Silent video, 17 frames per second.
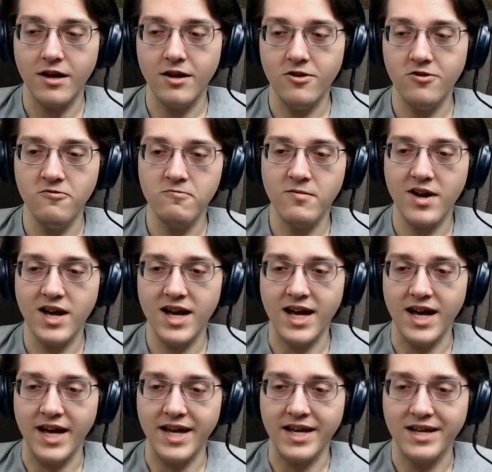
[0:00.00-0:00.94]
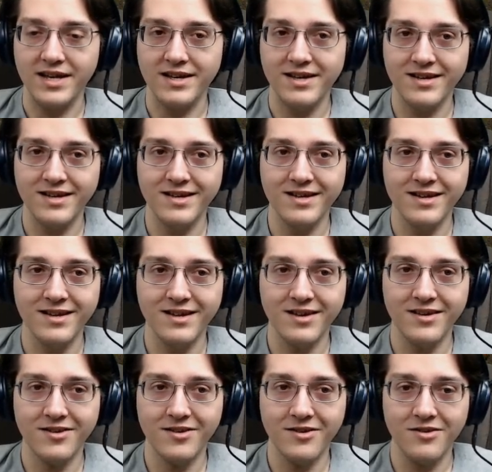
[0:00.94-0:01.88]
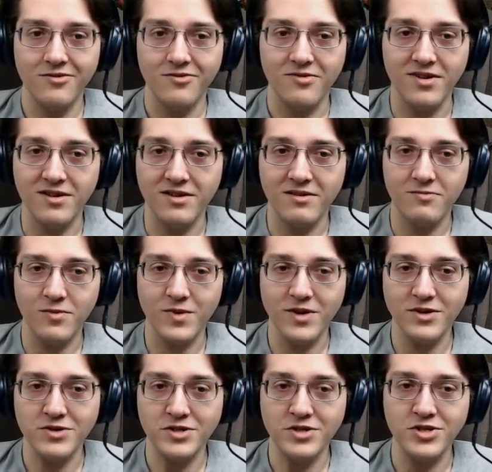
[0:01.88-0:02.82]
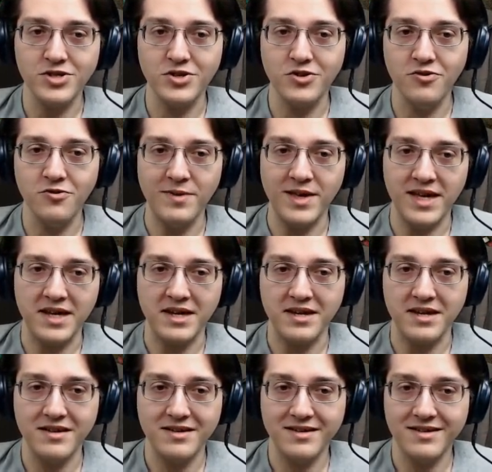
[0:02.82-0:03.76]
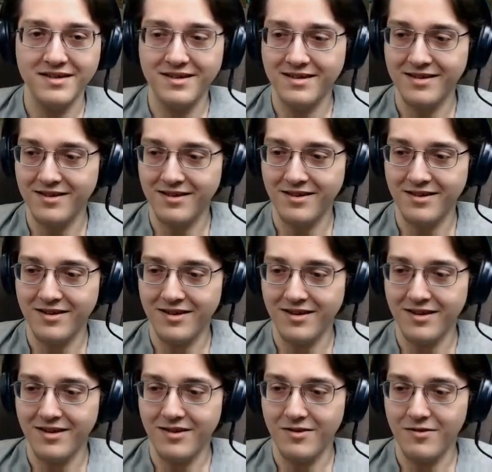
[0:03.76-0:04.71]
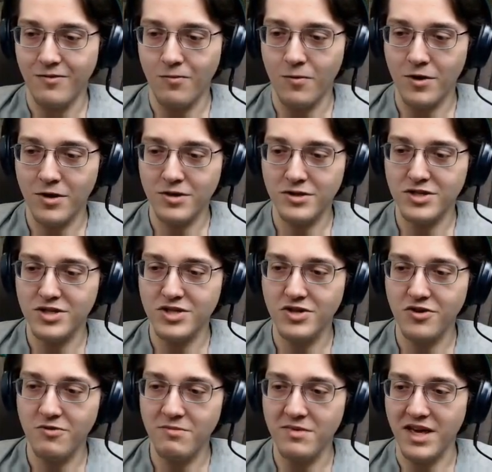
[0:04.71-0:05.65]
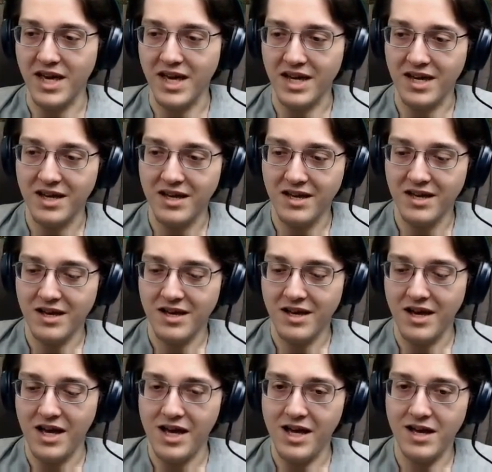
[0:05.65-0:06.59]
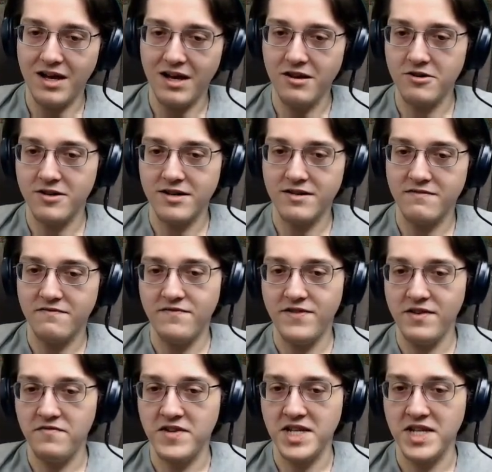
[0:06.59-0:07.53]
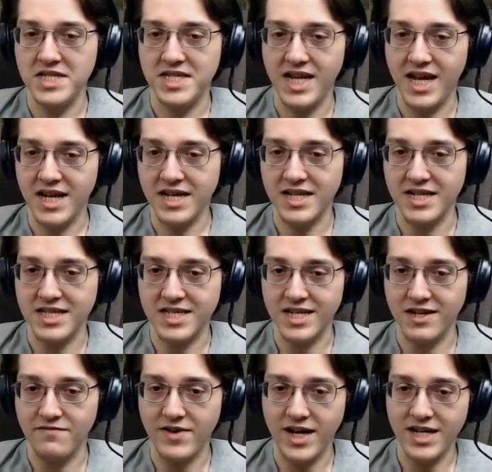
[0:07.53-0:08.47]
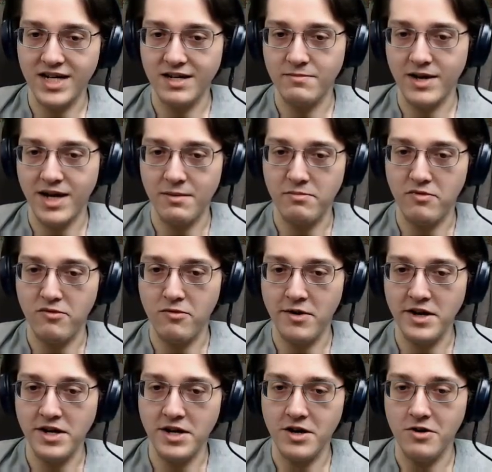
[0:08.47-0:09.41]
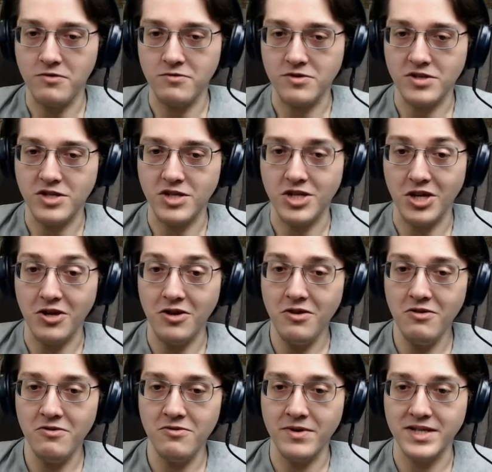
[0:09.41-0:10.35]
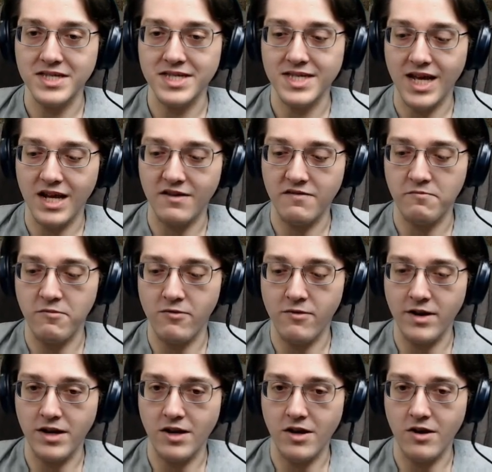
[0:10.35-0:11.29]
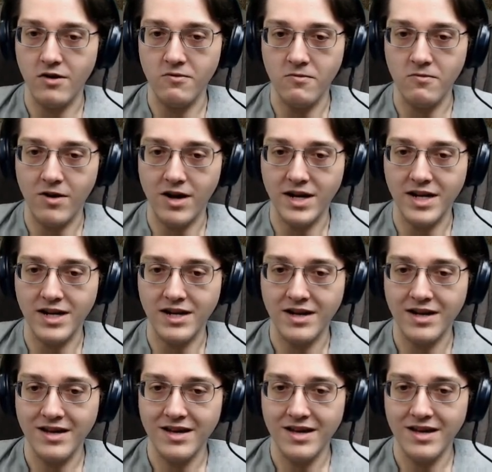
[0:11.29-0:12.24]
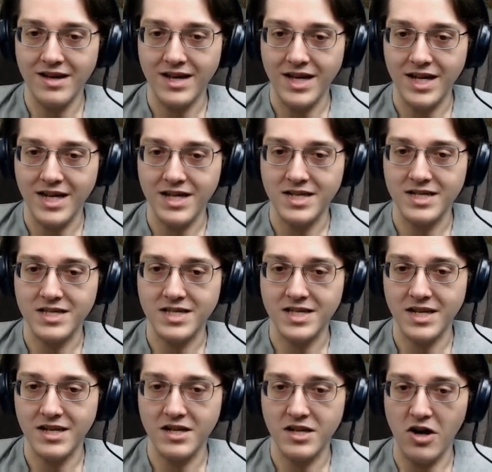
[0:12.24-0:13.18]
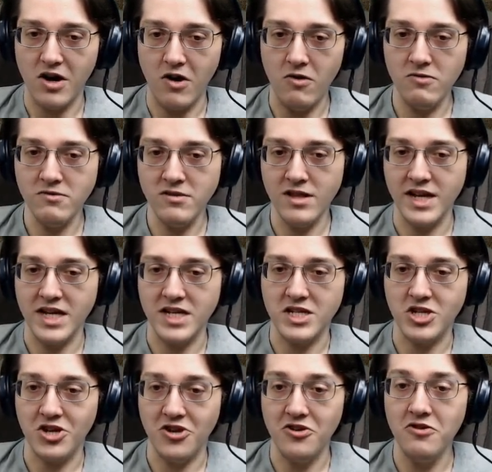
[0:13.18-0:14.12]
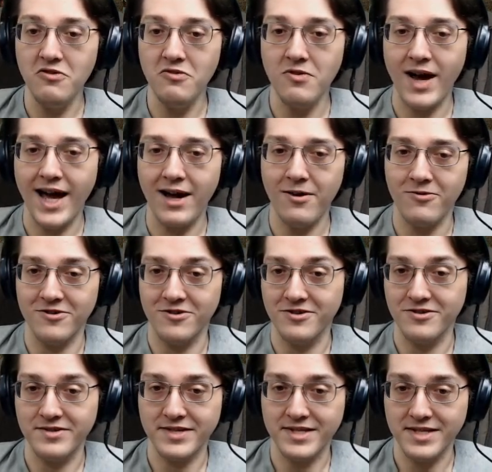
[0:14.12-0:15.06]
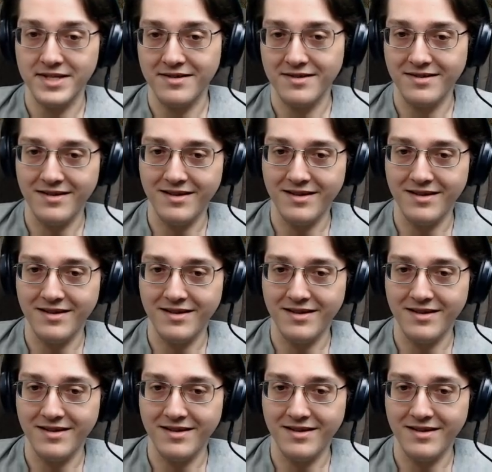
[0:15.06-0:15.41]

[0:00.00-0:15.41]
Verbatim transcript: Oh my. We're, we're zooming. We're zooming. one hundred fifty seconds divided by point oh two instead of point oh one is only two hours